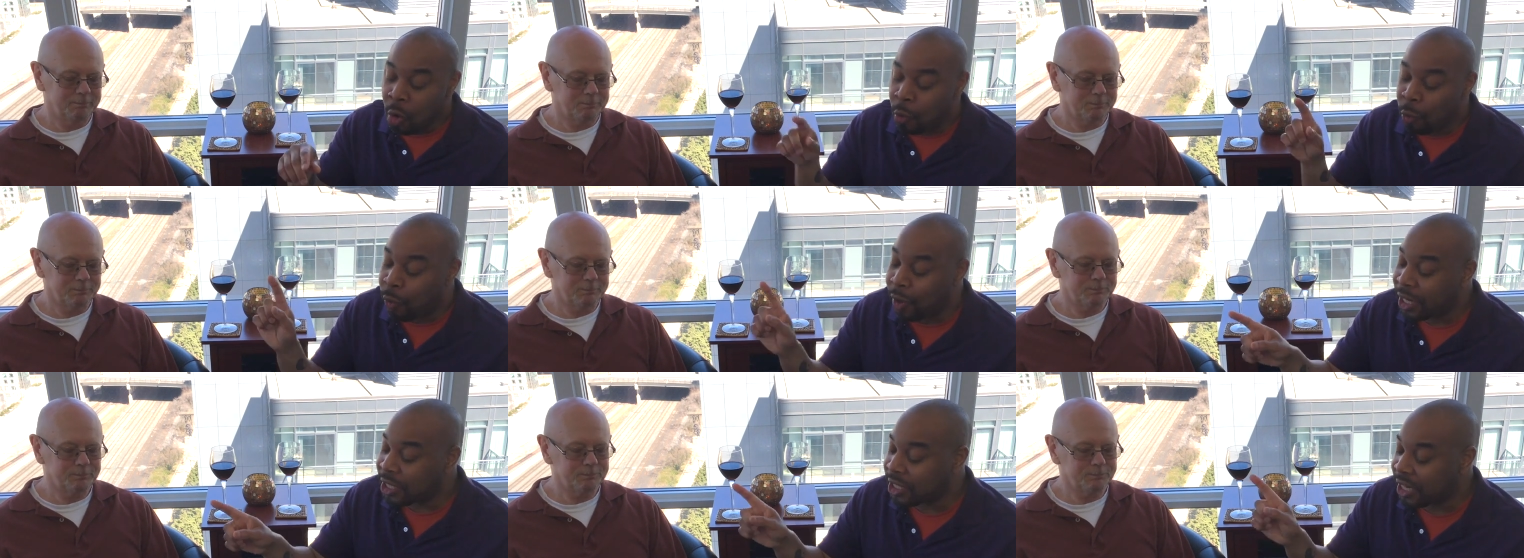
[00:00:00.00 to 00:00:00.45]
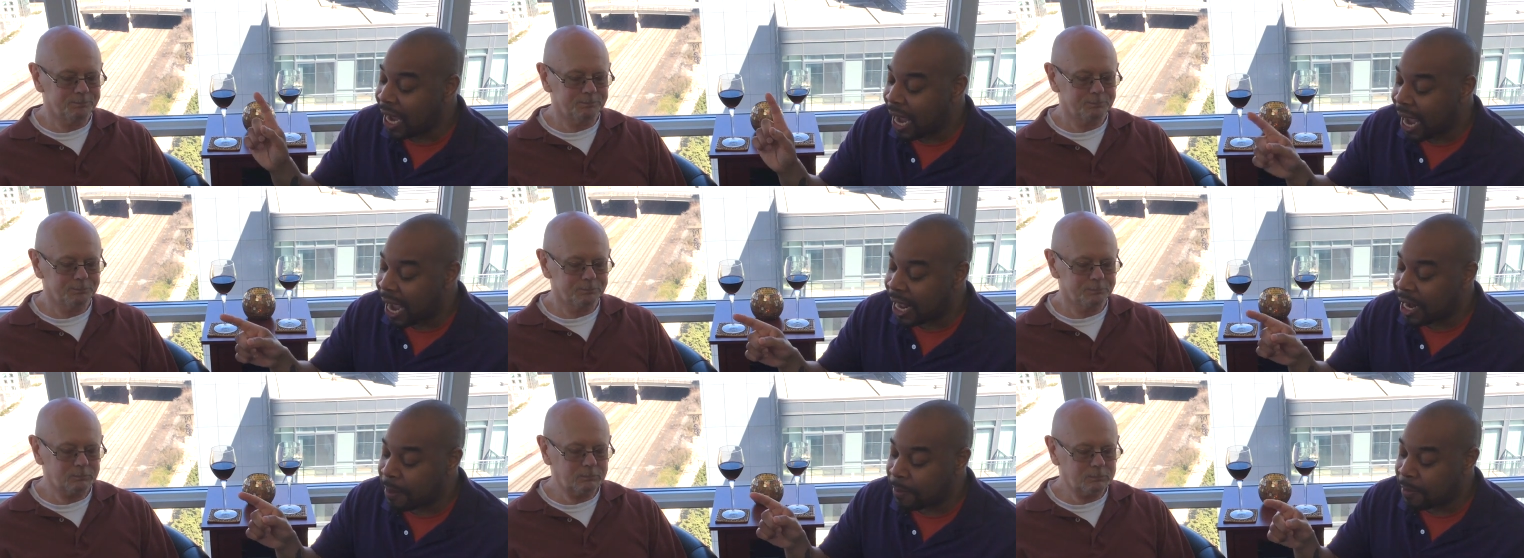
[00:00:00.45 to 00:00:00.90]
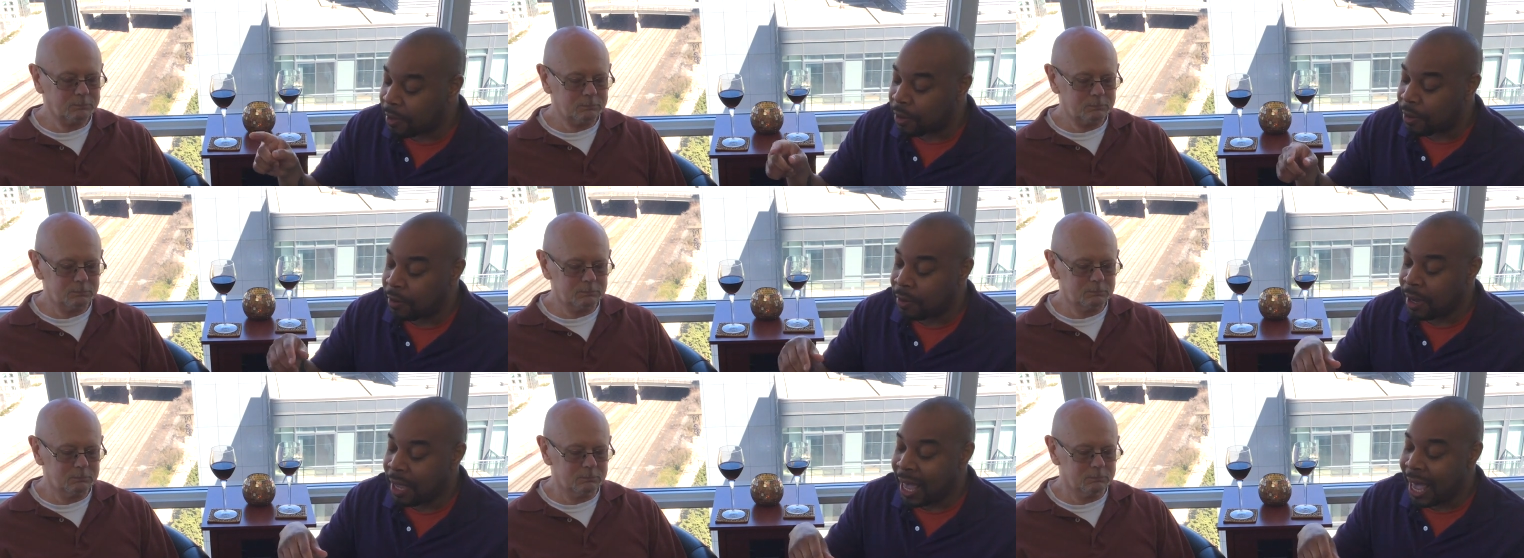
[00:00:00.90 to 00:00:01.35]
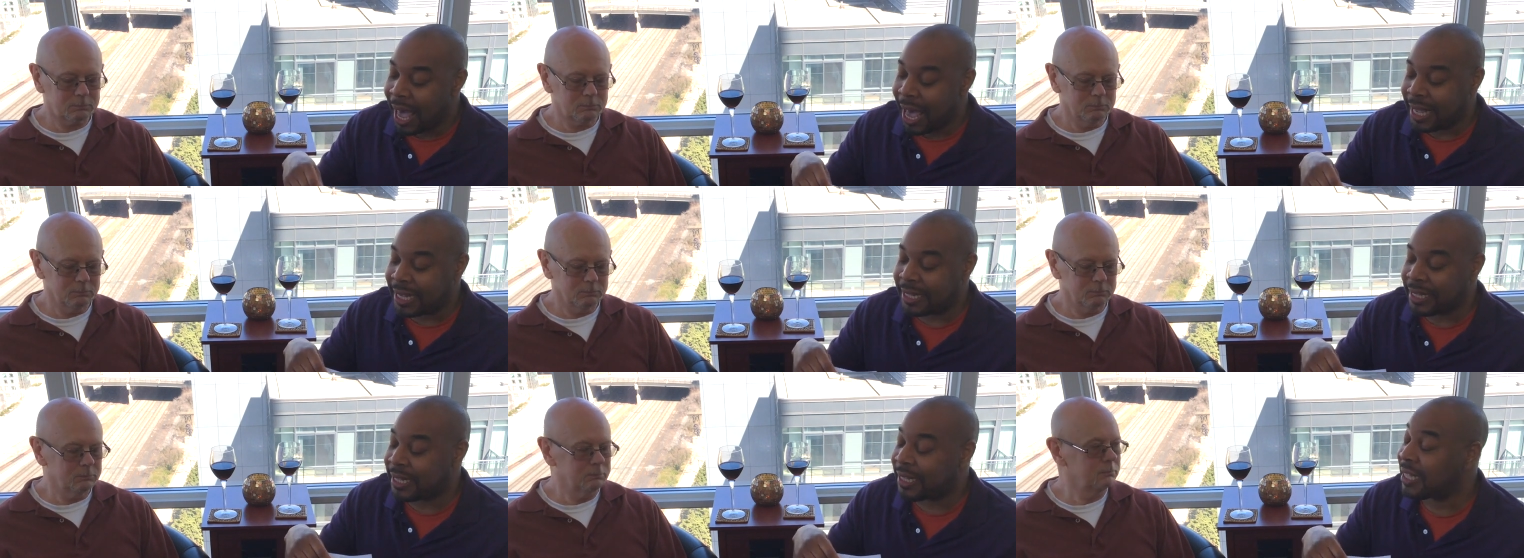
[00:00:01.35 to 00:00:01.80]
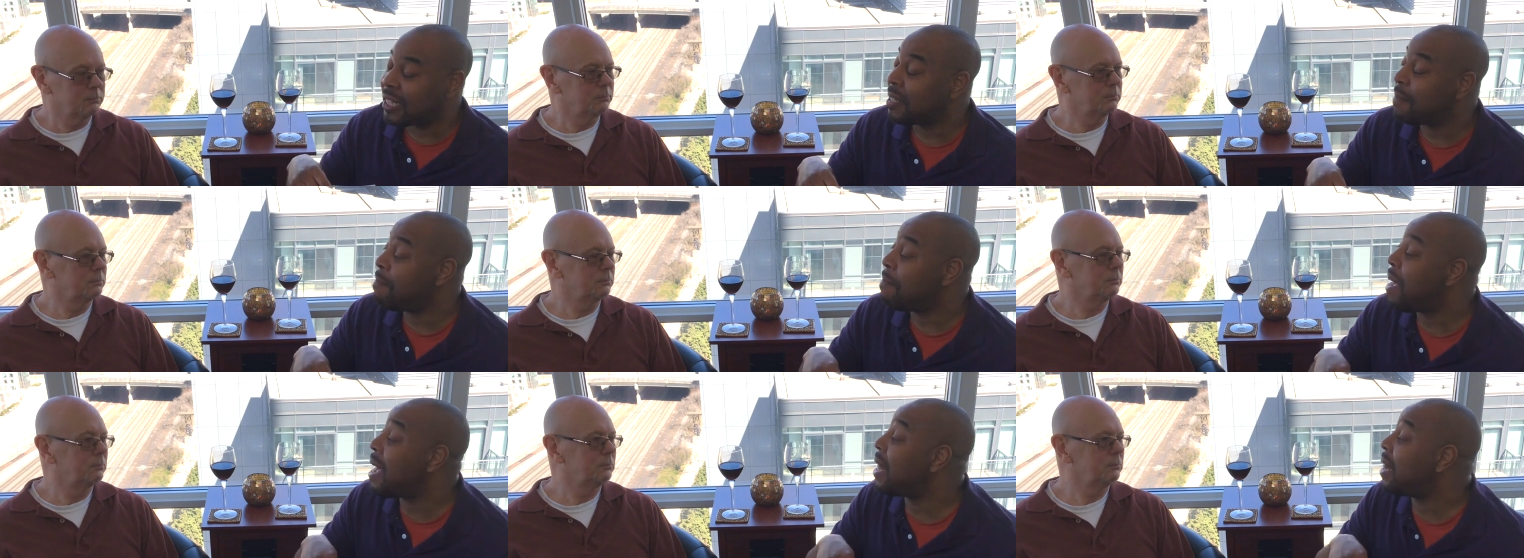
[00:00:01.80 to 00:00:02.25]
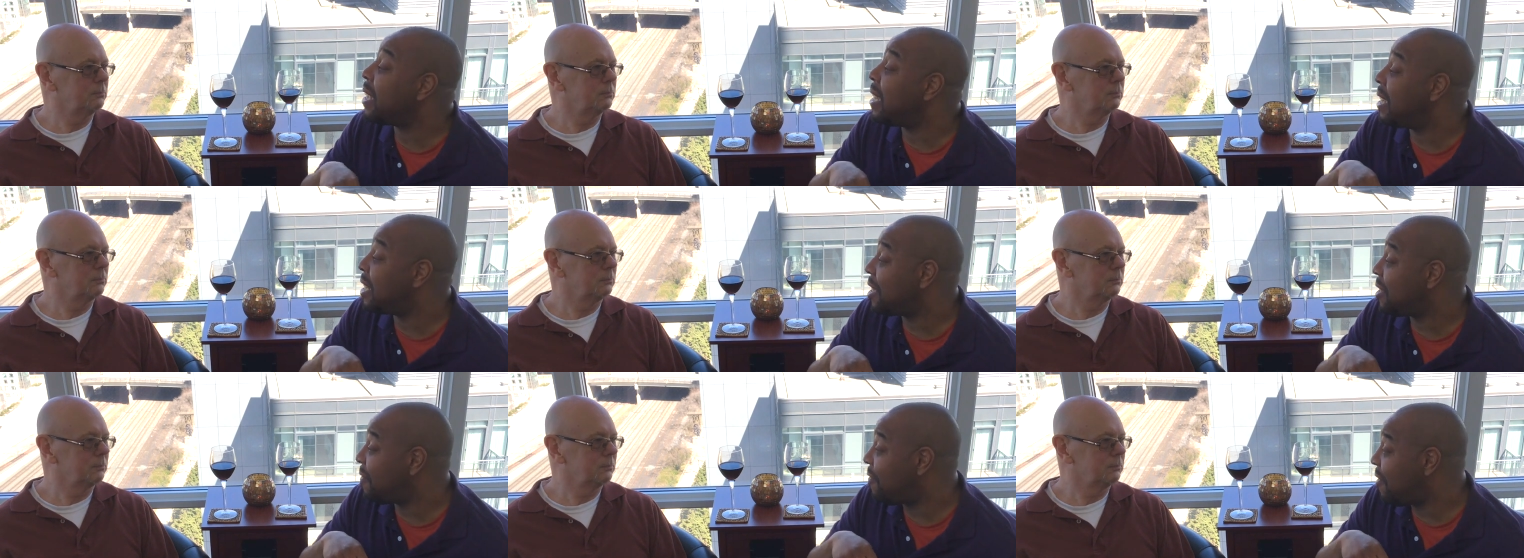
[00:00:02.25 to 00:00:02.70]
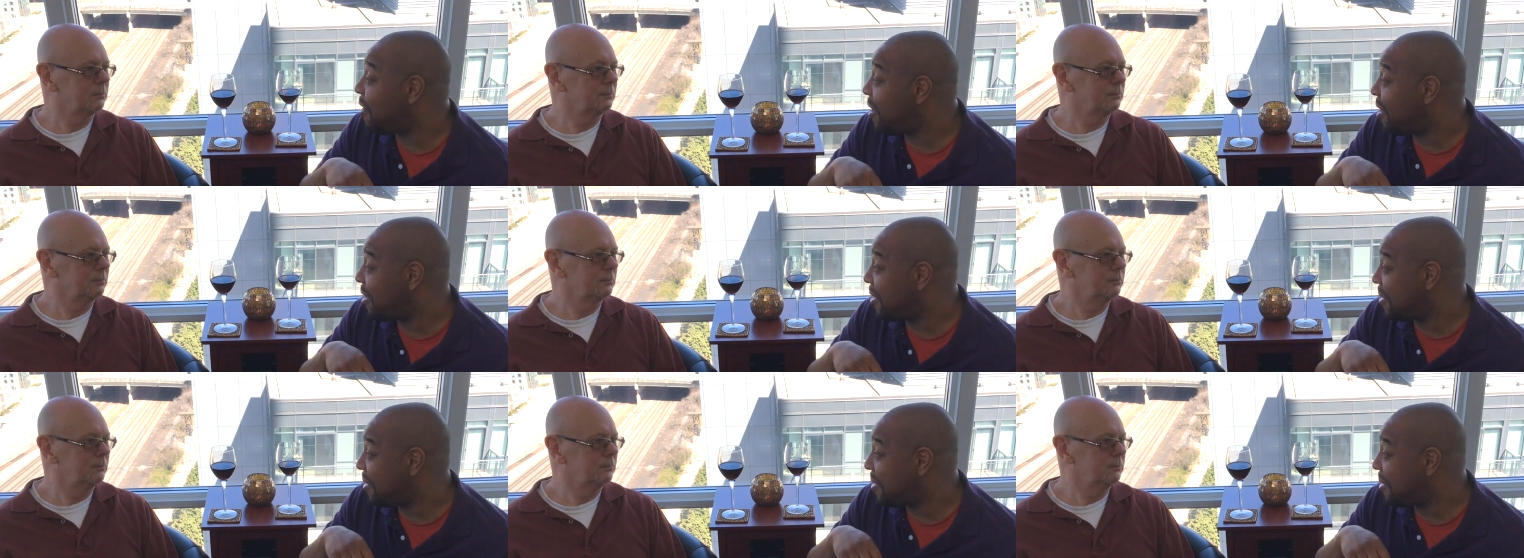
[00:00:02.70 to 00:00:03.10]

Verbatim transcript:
Speaker 1: Which animal has the smelliest fart?